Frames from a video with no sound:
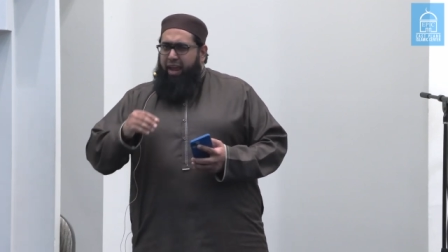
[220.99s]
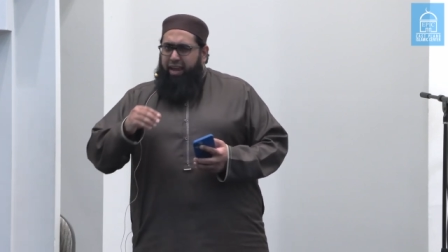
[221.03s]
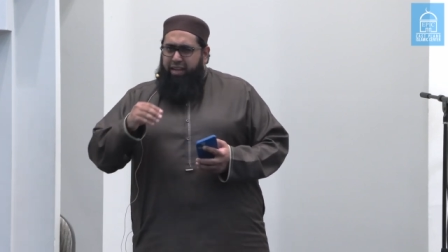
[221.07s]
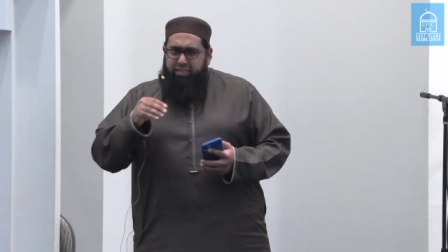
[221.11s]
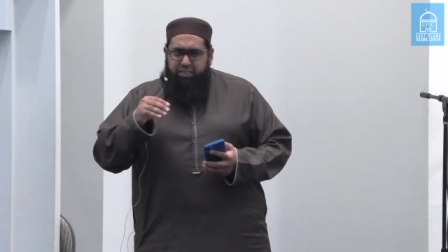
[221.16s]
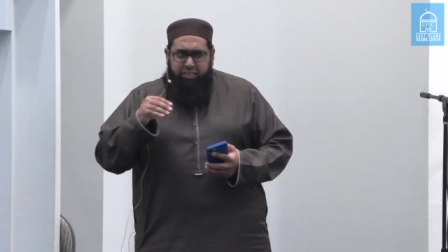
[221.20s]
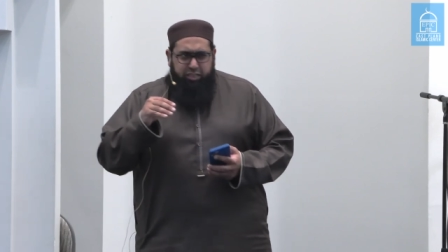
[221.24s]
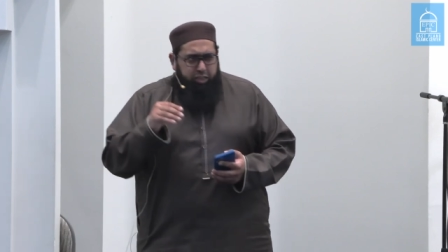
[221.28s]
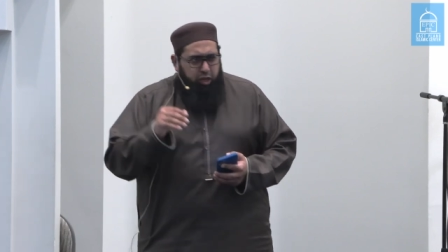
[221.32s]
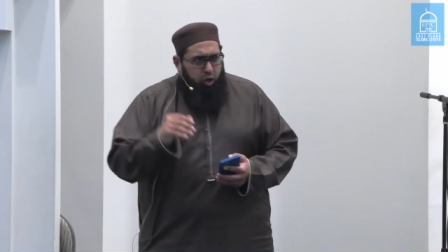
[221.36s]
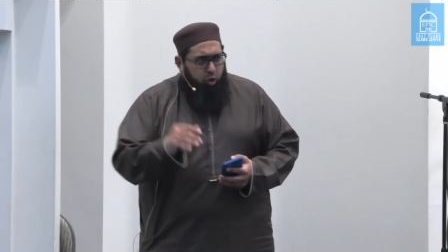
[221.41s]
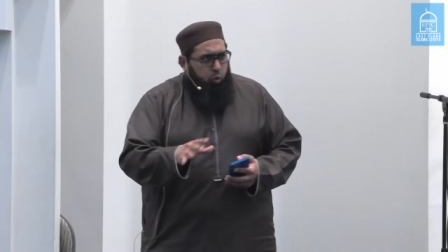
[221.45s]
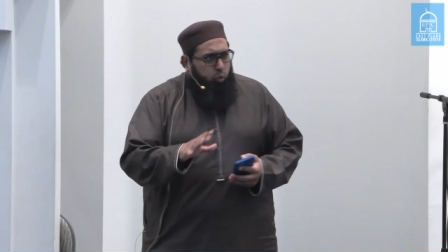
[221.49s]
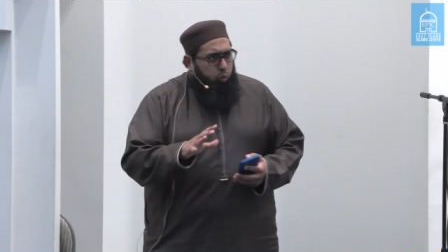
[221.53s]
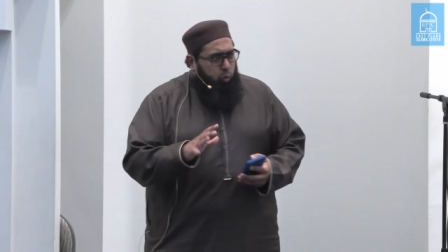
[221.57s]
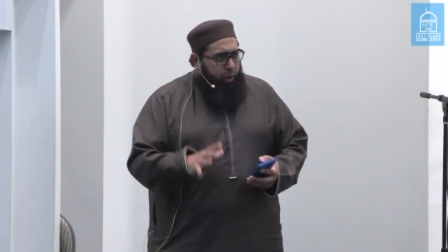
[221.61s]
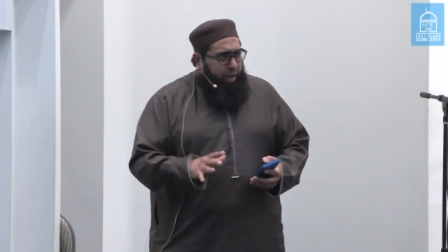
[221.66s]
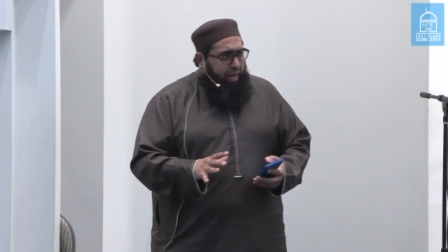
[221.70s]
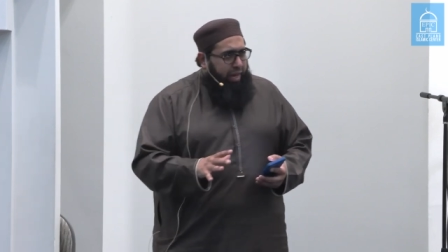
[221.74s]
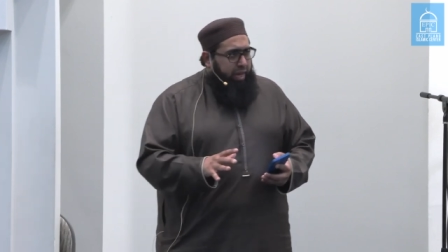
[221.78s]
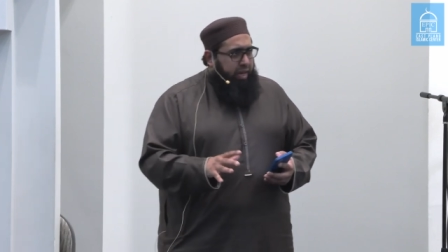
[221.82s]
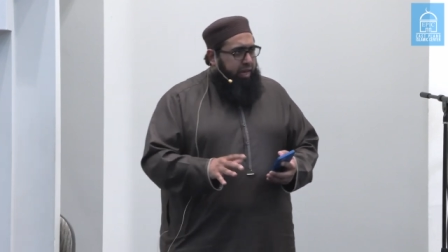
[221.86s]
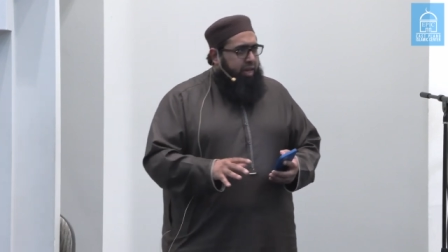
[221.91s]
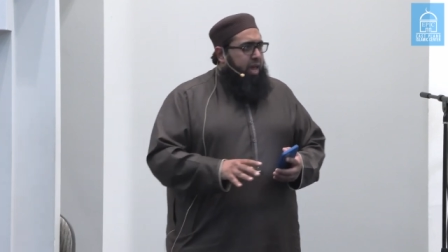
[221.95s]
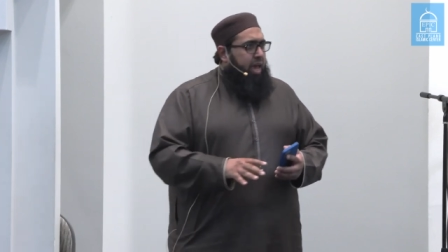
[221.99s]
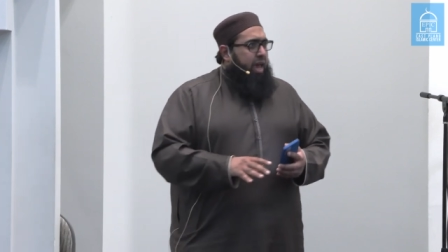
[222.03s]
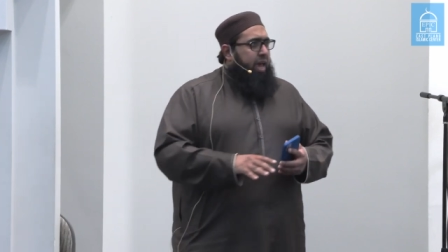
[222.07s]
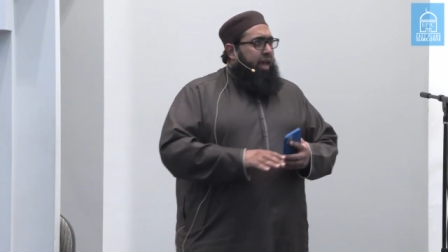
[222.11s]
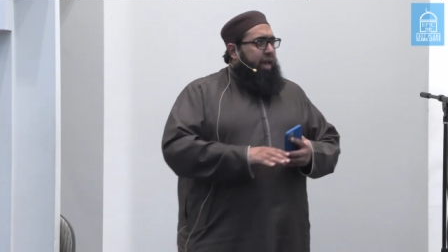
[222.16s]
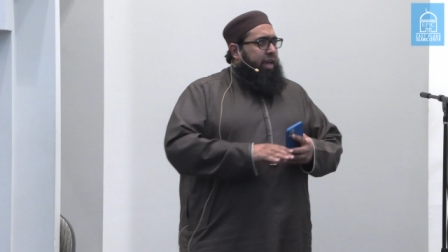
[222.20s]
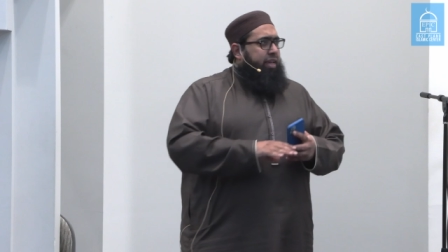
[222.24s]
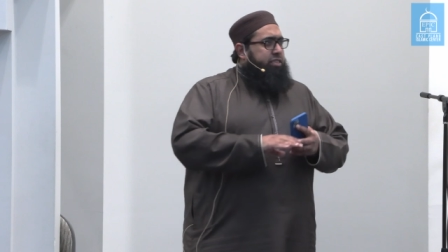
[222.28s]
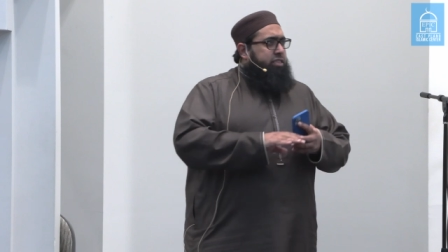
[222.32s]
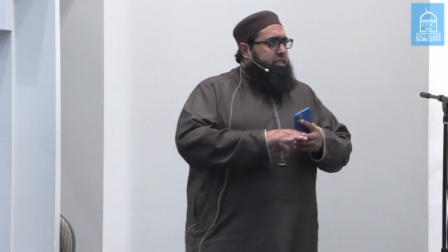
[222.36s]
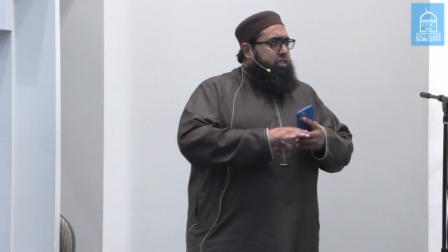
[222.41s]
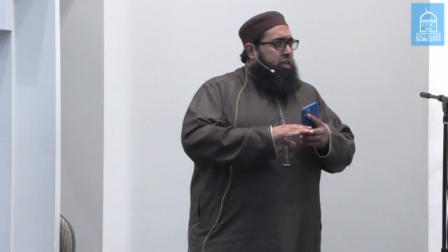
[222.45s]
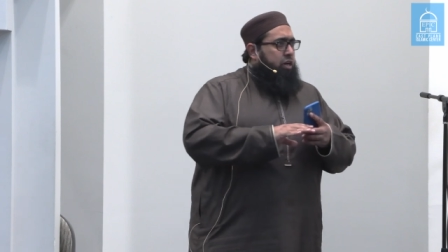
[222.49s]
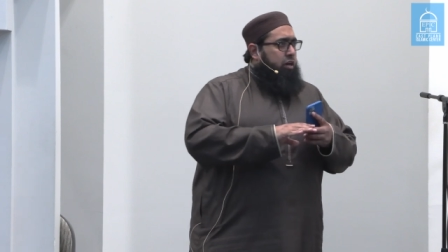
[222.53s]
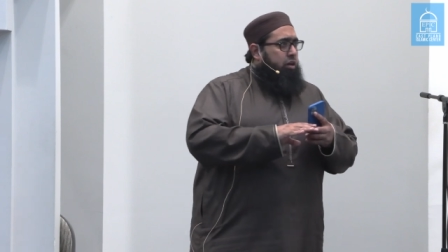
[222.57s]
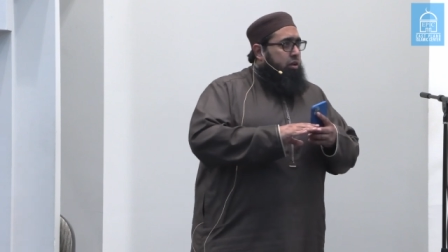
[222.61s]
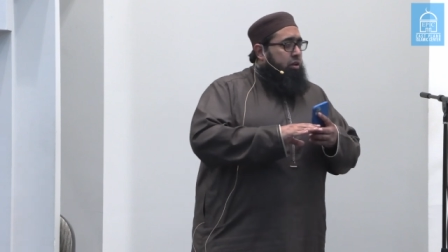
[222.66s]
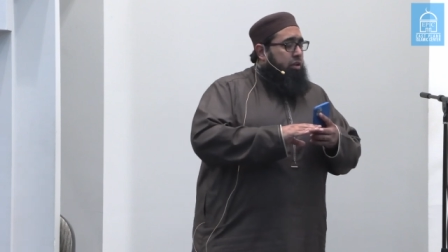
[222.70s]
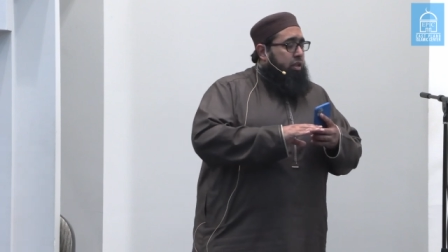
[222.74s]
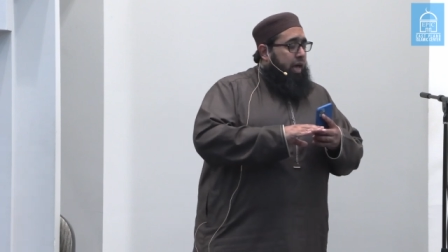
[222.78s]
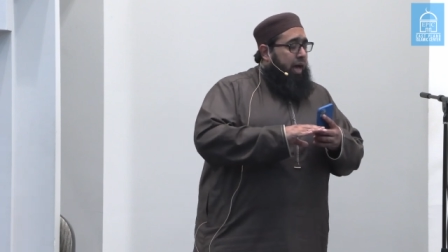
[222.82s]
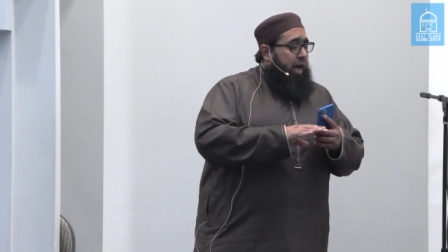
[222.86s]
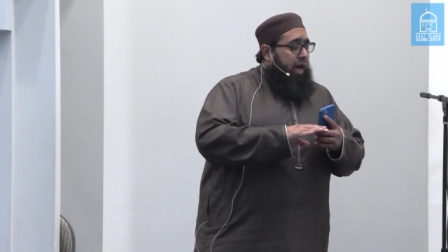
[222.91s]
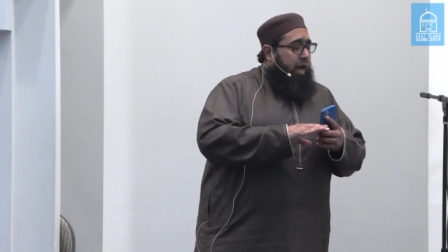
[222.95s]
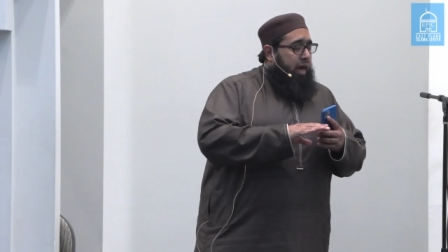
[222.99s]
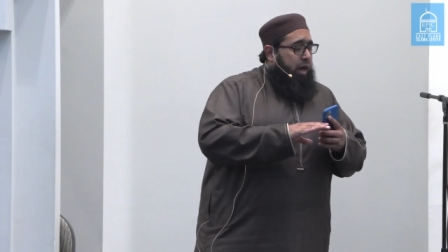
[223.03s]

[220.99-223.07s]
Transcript: it's still weak, it's still,